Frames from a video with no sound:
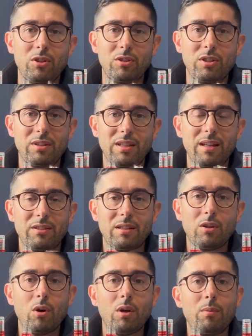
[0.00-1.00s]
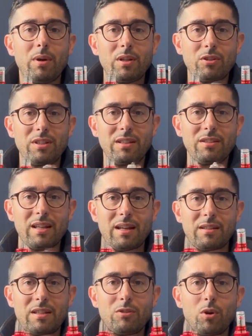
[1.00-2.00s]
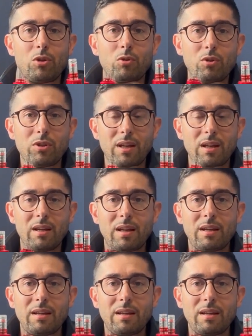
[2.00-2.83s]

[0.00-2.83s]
not condense at all because inside this module there